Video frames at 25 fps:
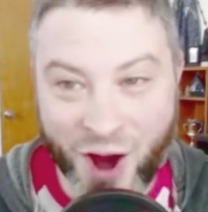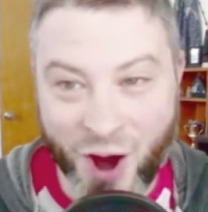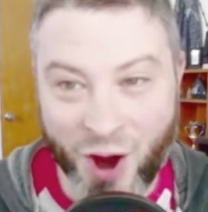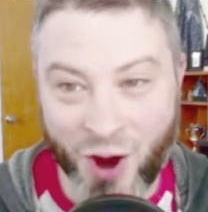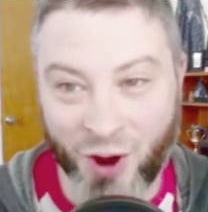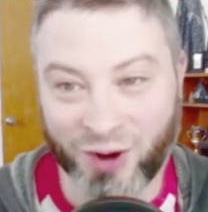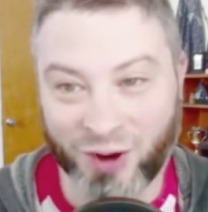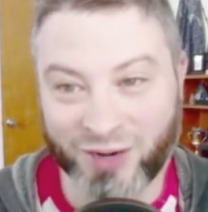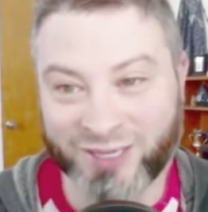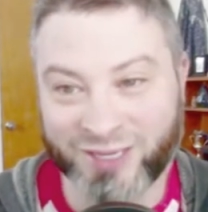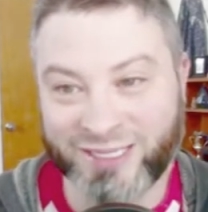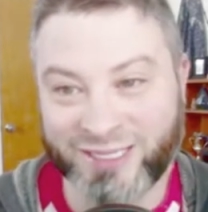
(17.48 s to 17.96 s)

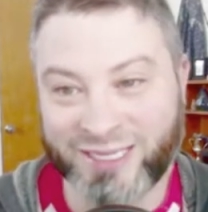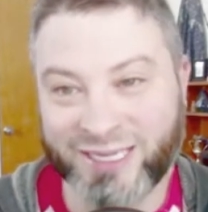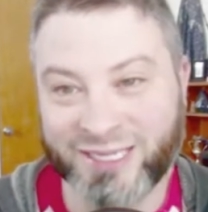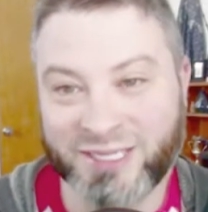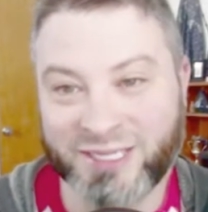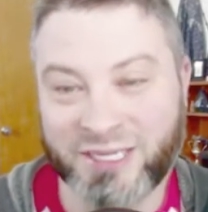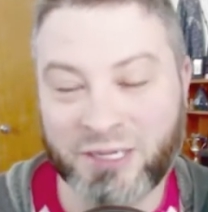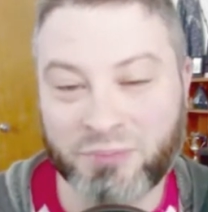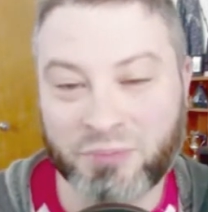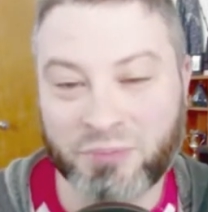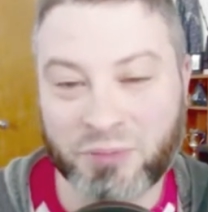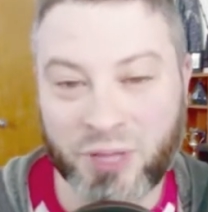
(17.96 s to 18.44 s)
on
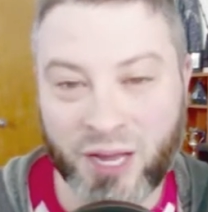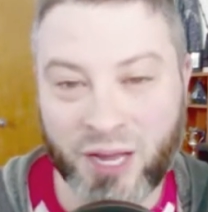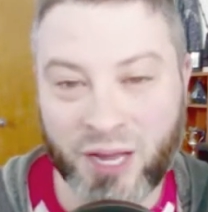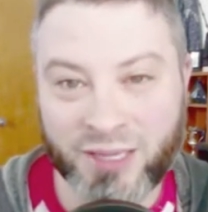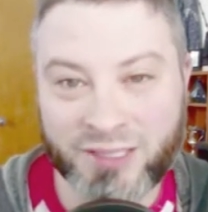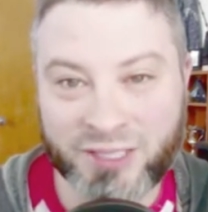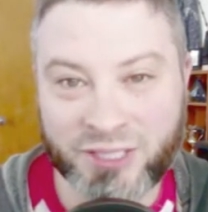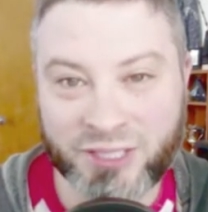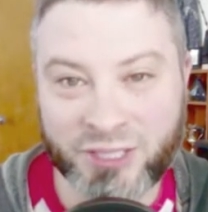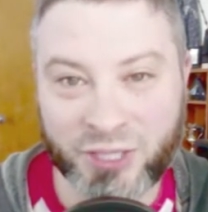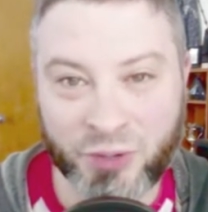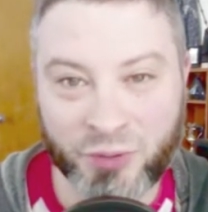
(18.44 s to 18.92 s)
Disney
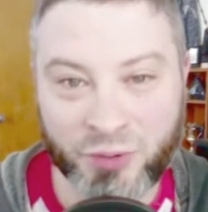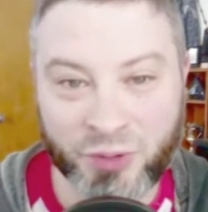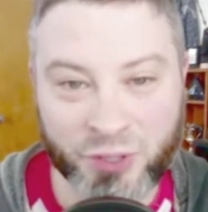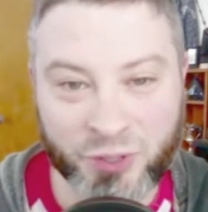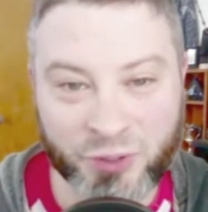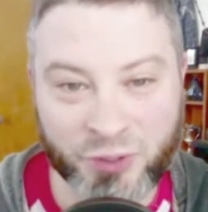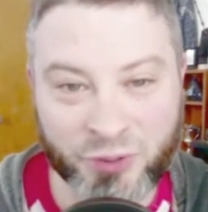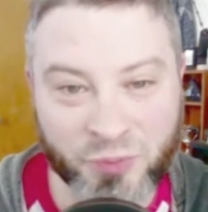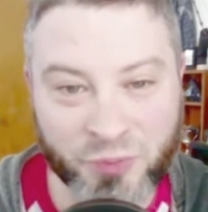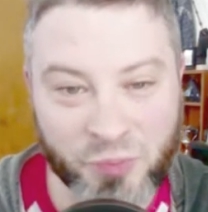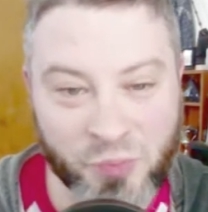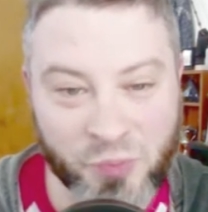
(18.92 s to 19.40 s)
Plus, you know, the
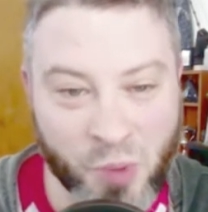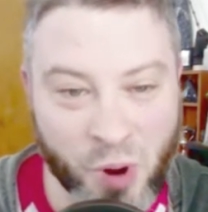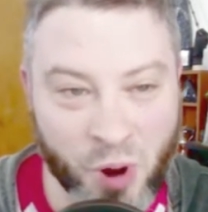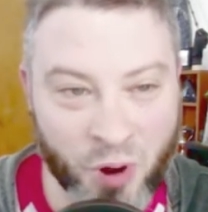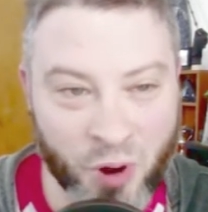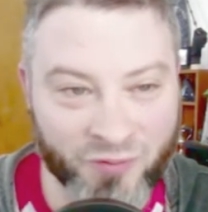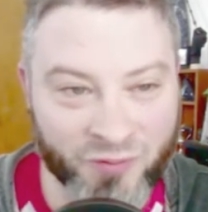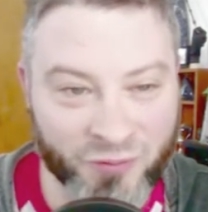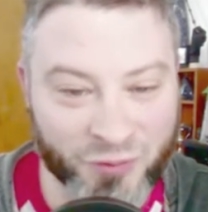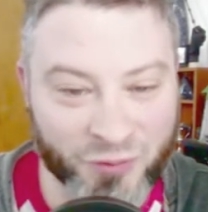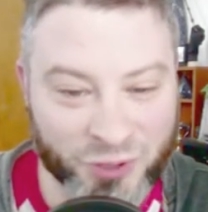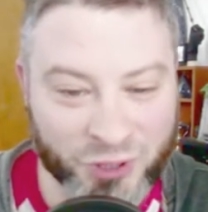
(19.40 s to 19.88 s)
new
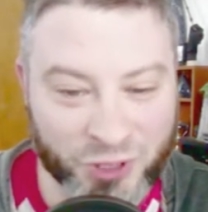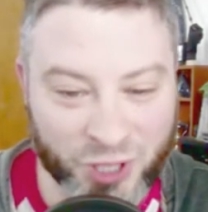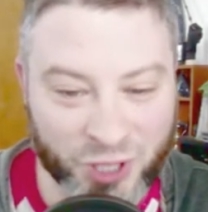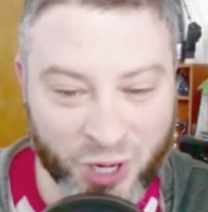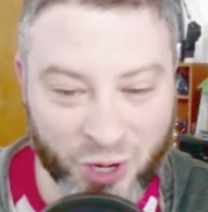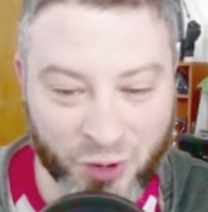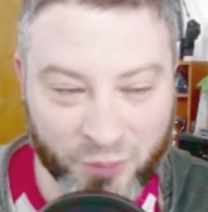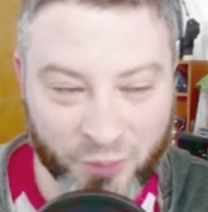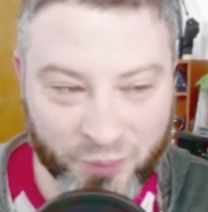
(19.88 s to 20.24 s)
Marvel show.